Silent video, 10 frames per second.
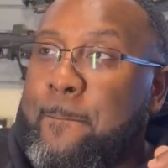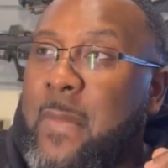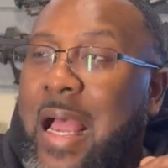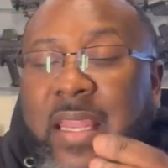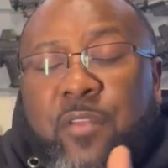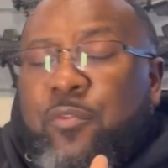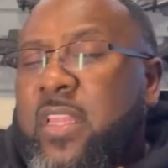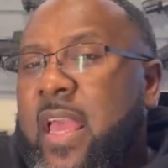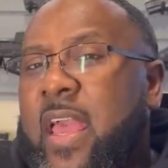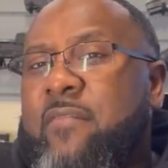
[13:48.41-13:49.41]
I didn't really
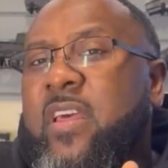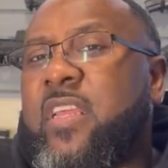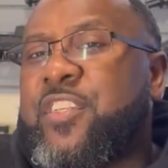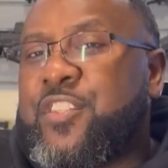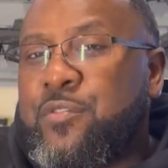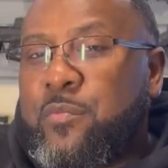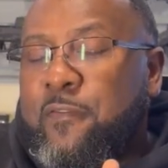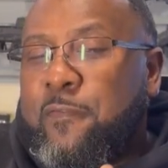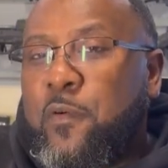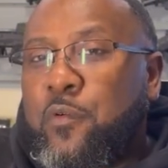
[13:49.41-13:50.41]
have that issue
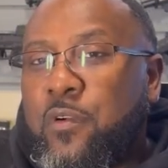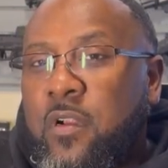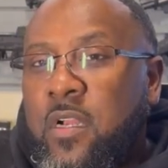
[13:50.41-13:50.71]
before.